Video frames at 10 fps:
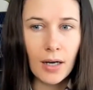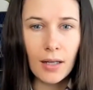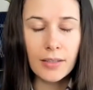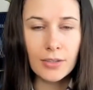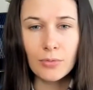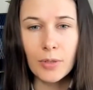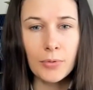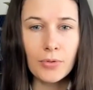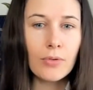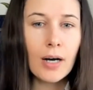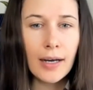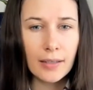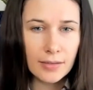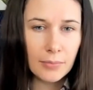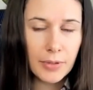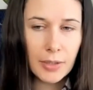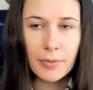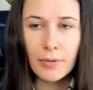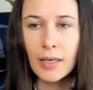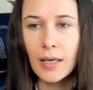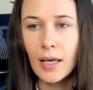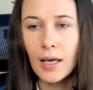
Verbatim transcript: colleagues or maybe you'll hire some people